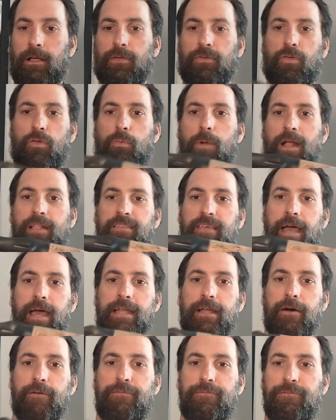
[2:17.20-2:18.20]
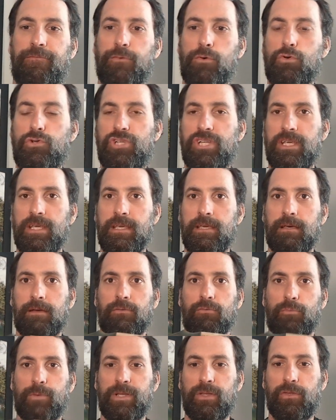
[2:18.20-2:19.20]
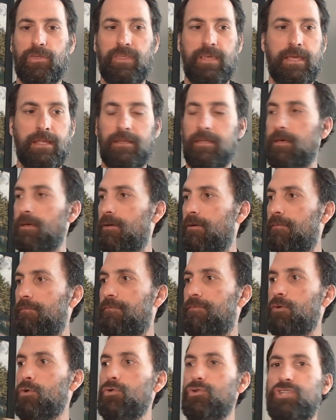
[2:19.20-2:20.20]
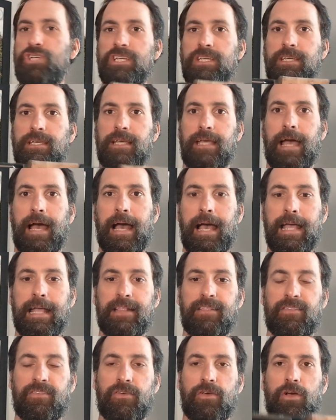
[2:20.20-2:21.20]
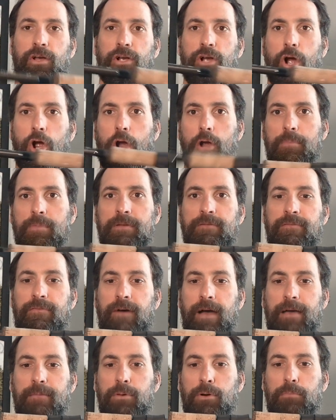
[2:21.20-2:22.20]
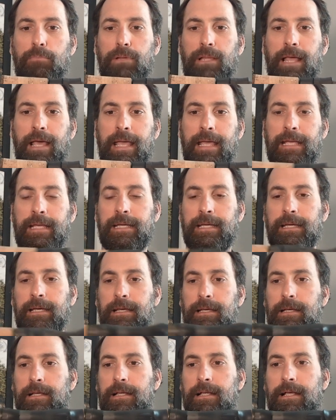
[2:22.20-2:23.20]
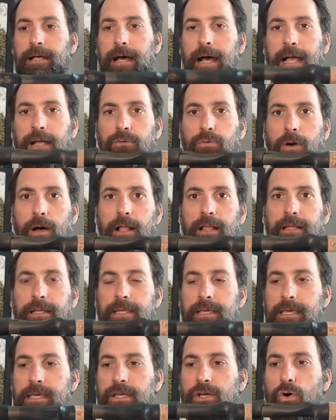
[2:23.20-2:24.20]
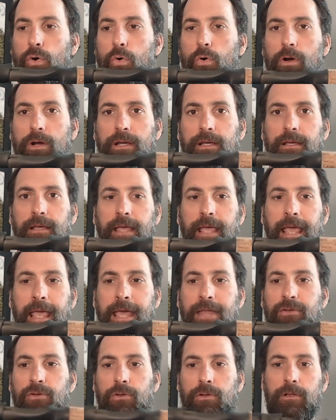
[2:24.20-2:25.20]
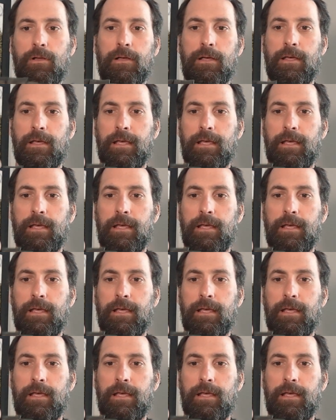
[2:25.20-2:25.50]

So the rod's got a Fuji reel seat, Fuji guides, carbon fiber blank, high quality cork handle.